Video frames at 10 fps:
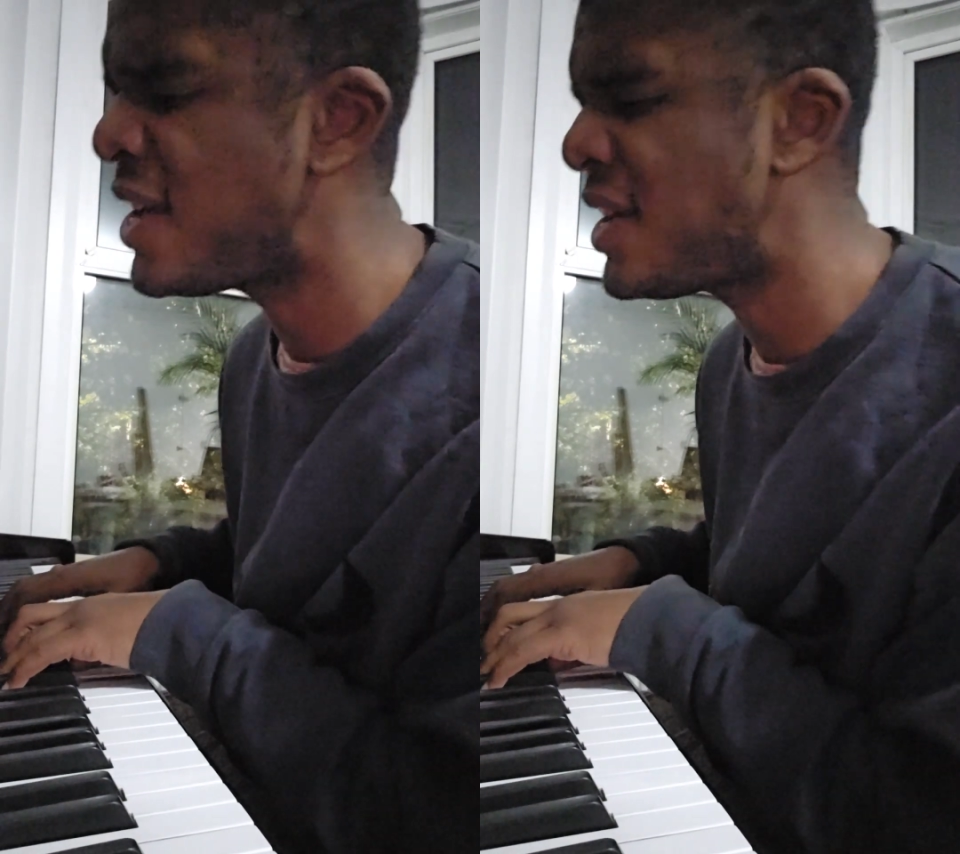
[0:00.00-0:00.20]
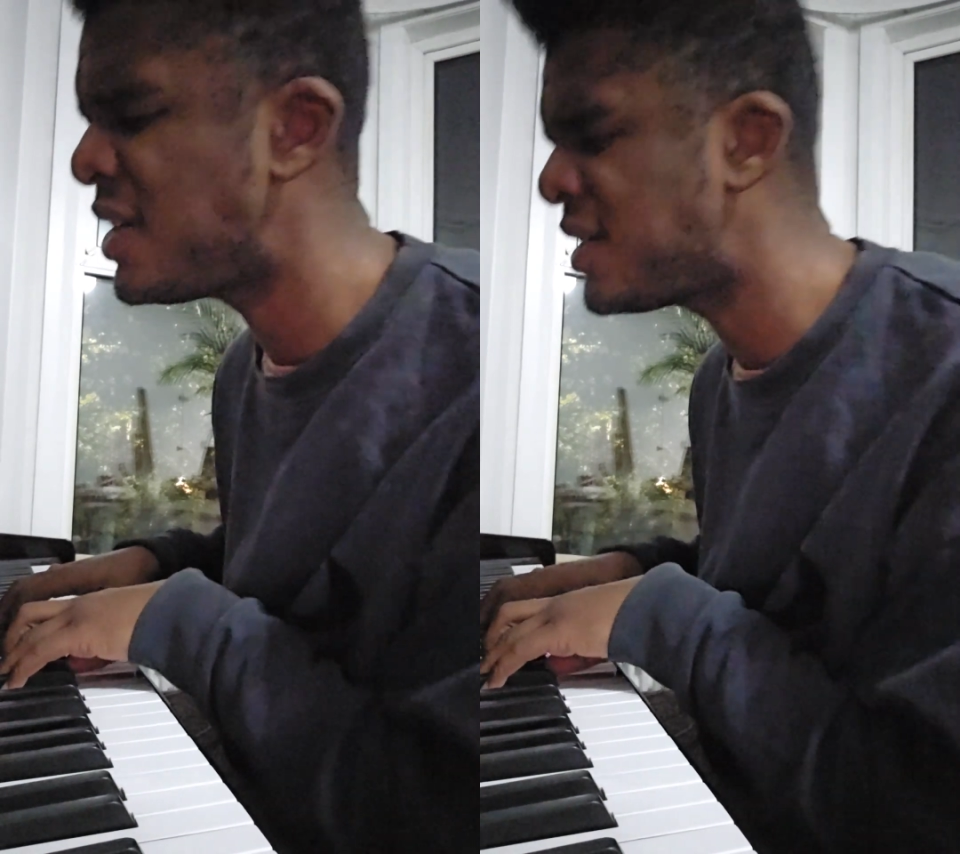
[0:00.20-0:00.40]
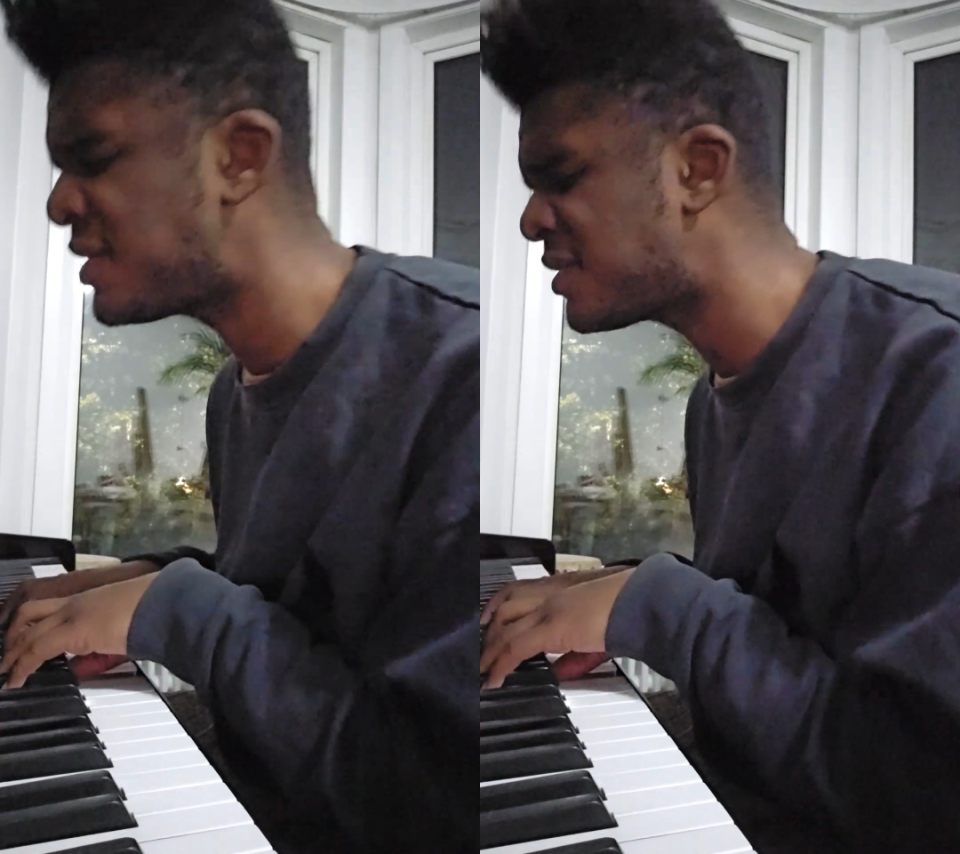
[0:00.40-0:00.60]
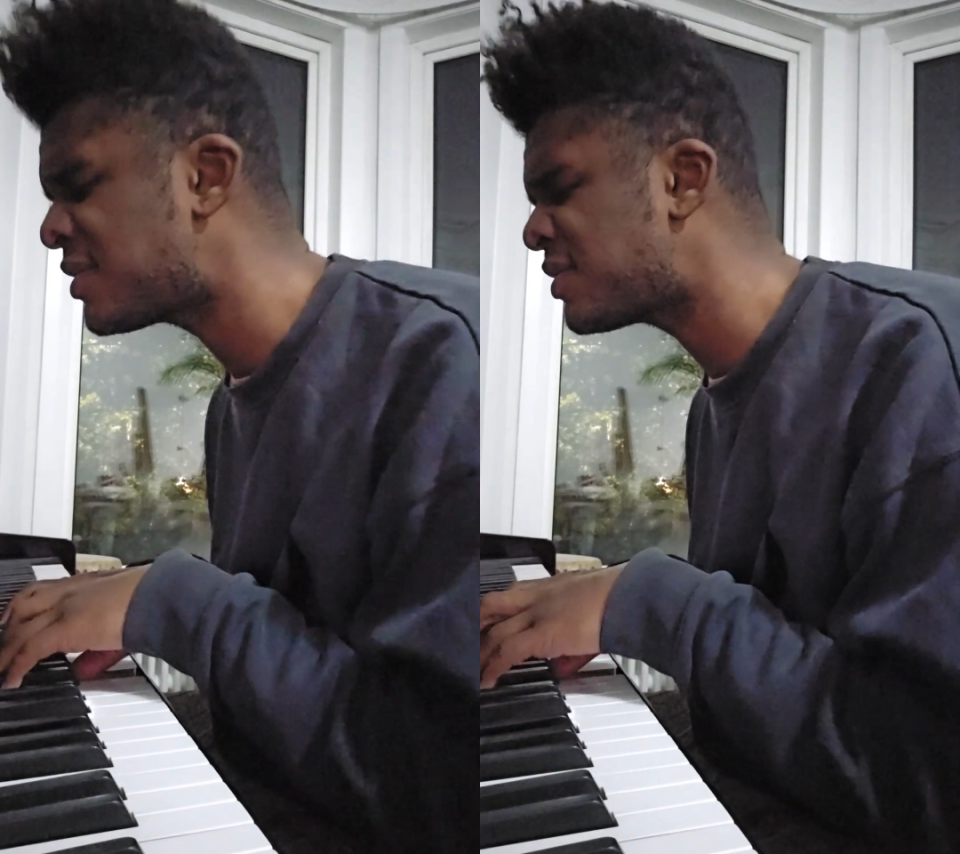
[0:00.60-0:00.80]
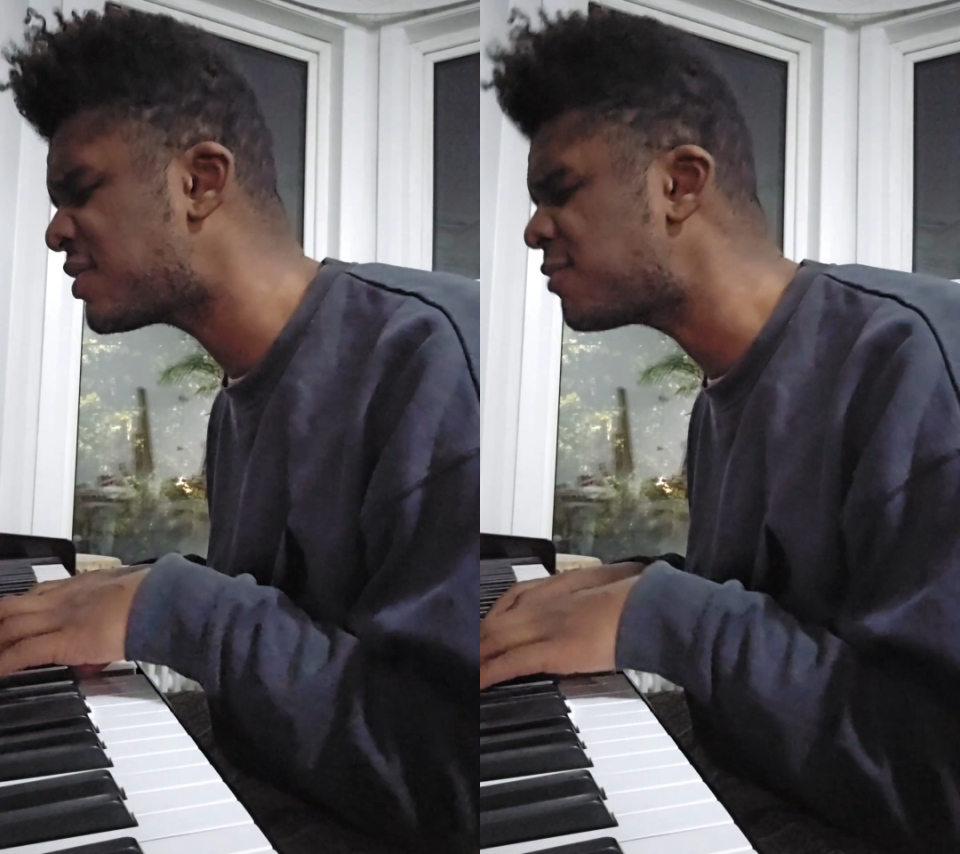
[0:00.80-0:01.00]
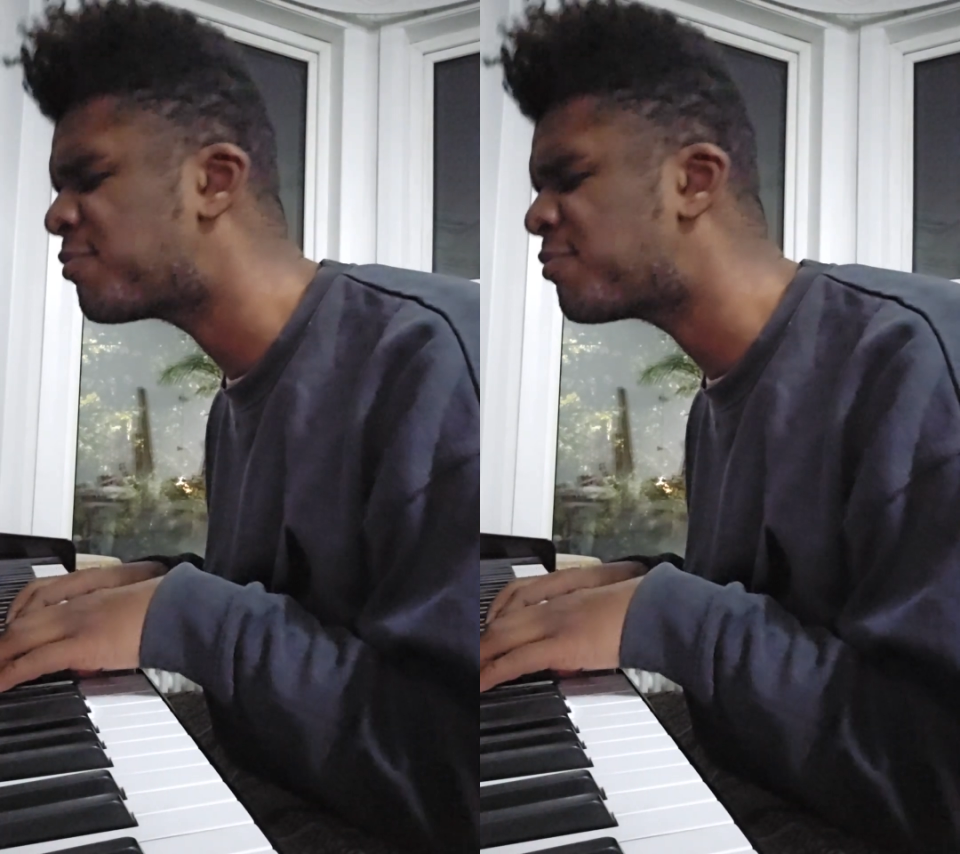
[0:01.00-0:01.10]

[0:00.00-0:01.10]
in the